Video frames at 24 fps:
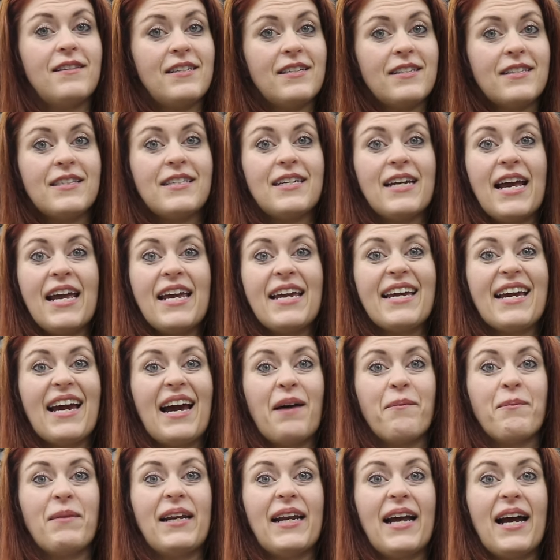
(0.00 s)
snake,
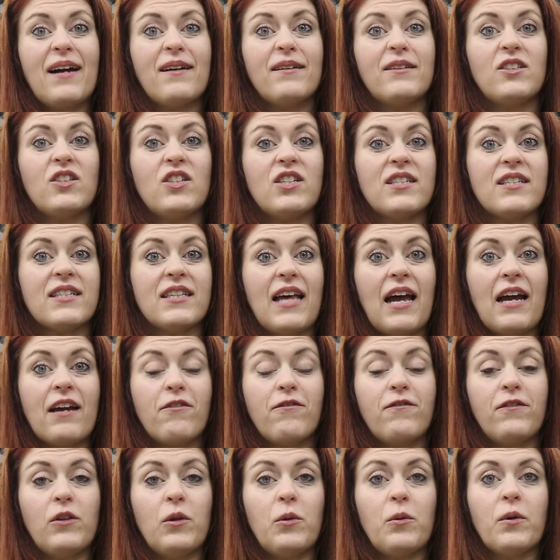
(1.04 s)
I mean, I was just like
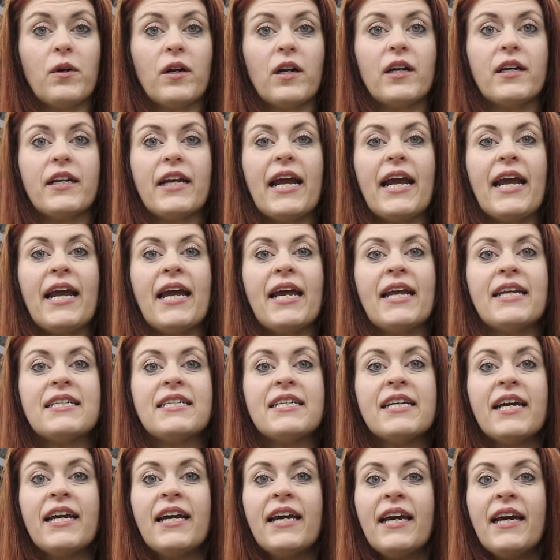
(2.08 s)
floored.
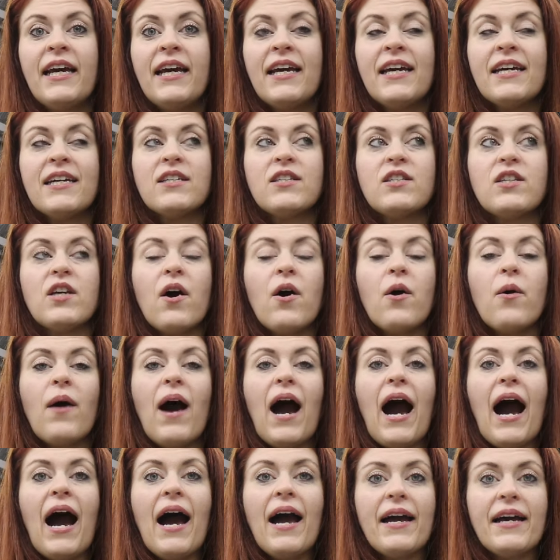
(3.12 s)
And so
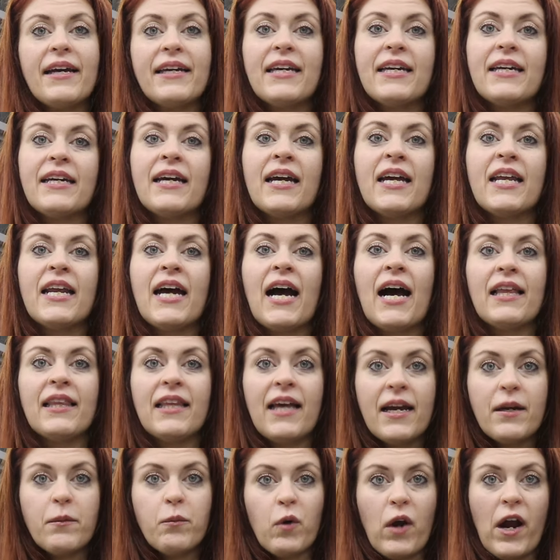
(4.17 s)
I
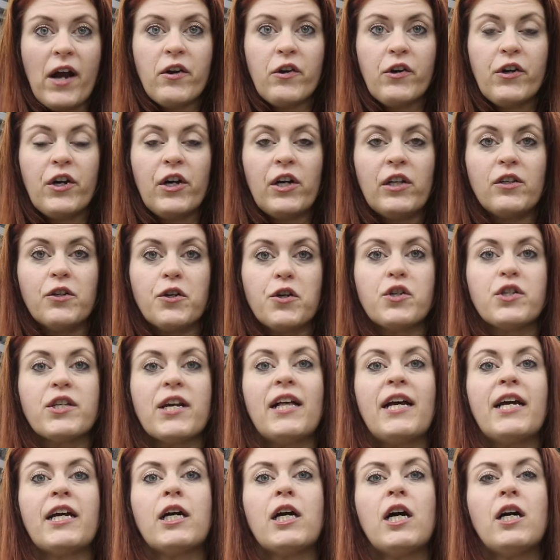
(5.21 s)
like brighter colors. I
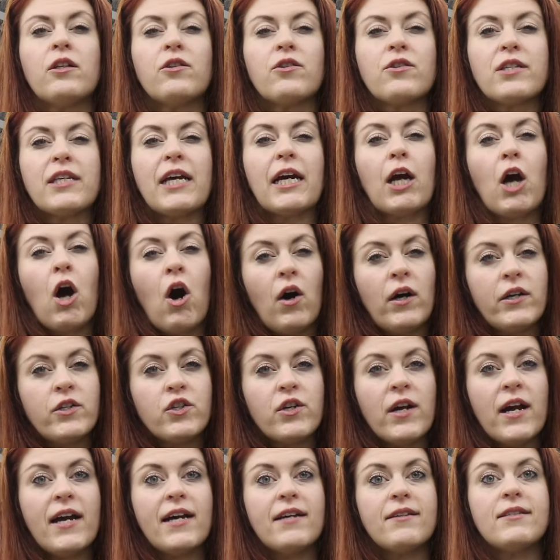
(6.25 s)
like colors that
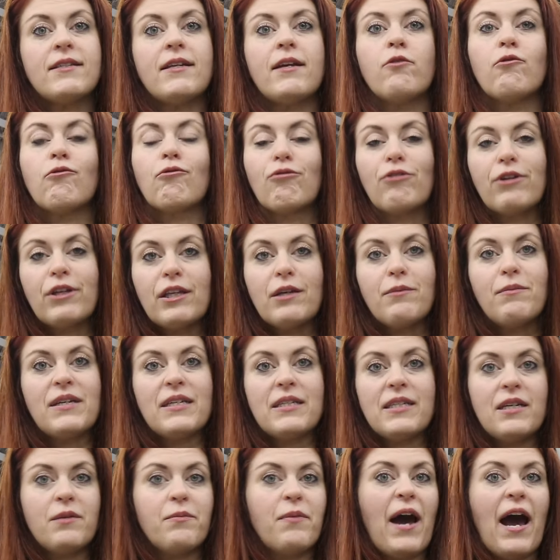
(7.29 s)
contrast in really
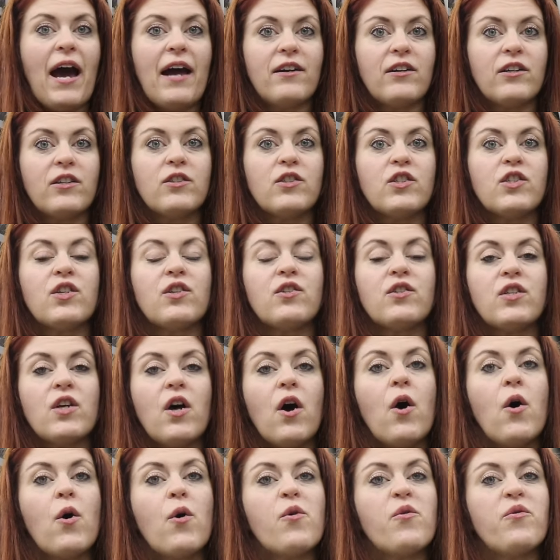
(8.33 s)
busy patterns.
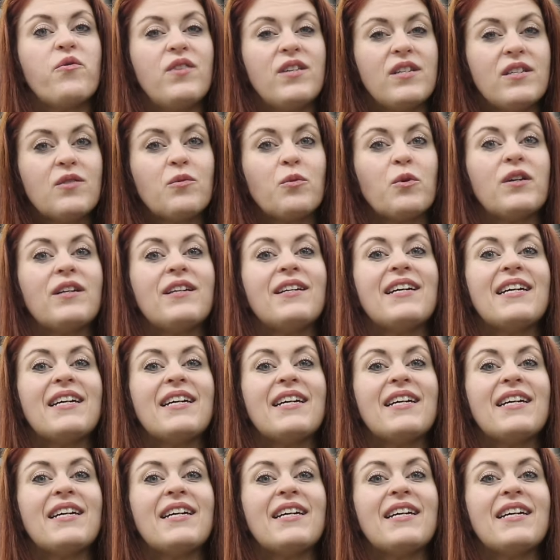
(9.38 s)
So this one